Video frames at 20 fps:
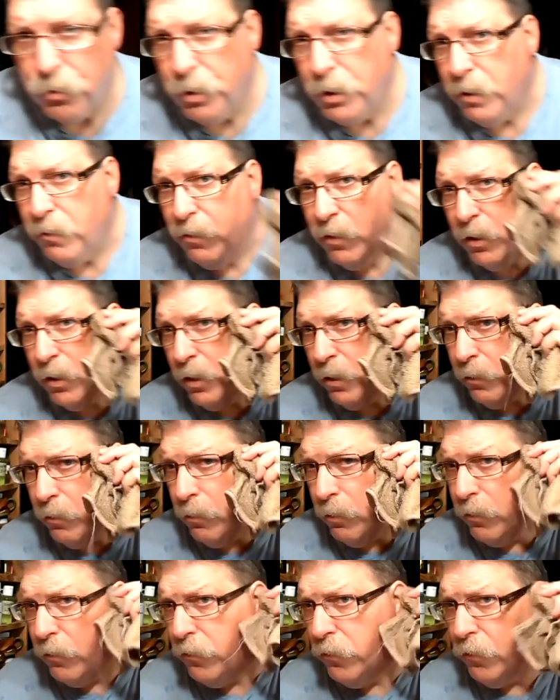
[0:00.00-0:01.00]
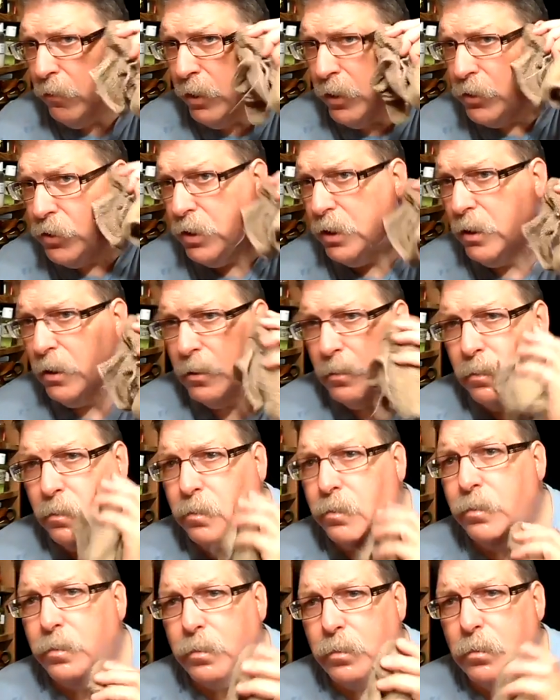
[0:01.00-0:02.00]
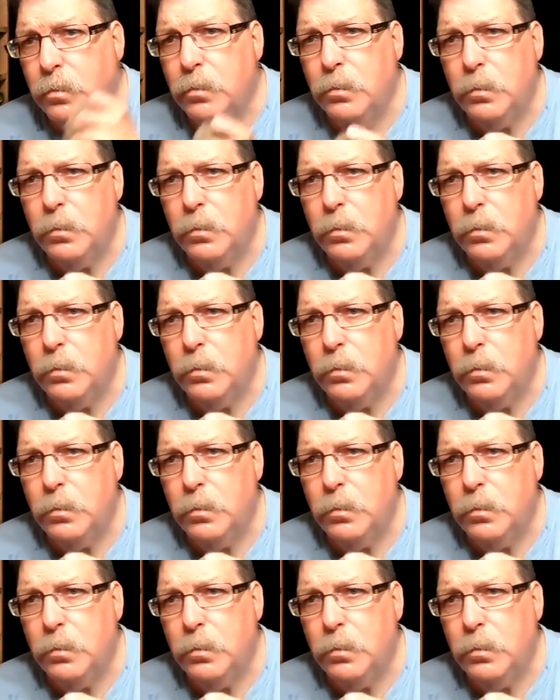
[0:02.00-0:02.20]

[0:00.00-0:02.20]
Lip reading: Well, it's really a very refreshing